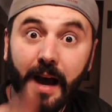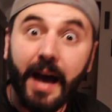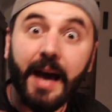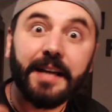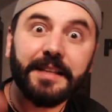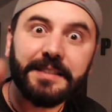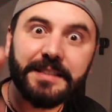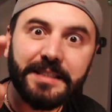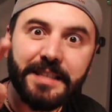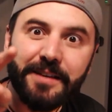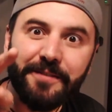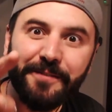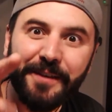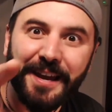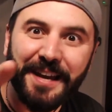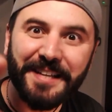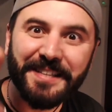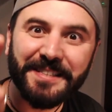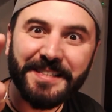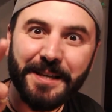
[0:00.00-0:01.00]

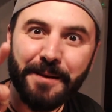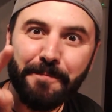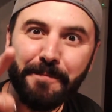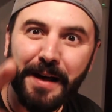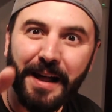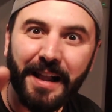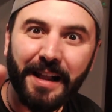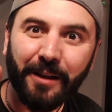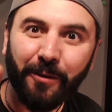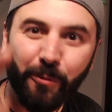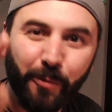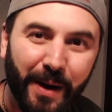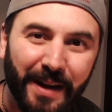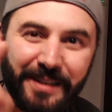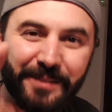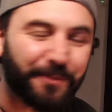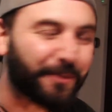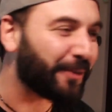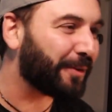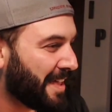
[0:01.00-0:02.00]
Activate the bell.
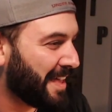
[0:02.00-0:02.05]
Wonderful.